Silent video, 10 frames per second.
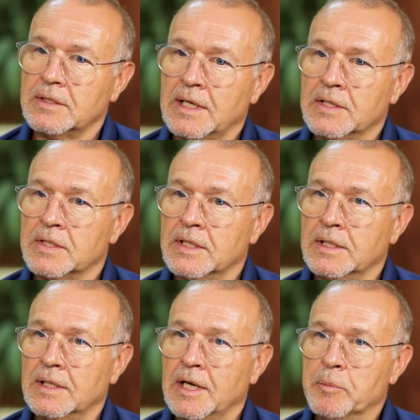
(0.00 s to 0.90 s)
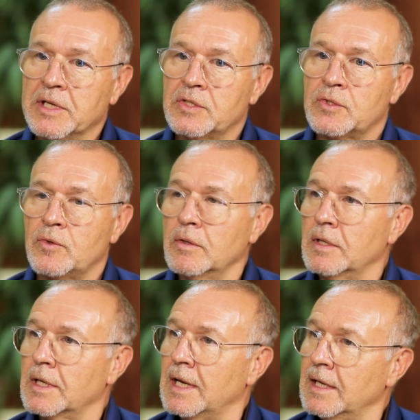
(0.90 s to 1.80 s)
has a much
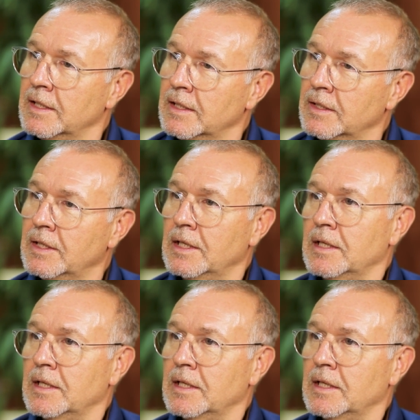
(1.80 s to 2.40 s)
stronger color,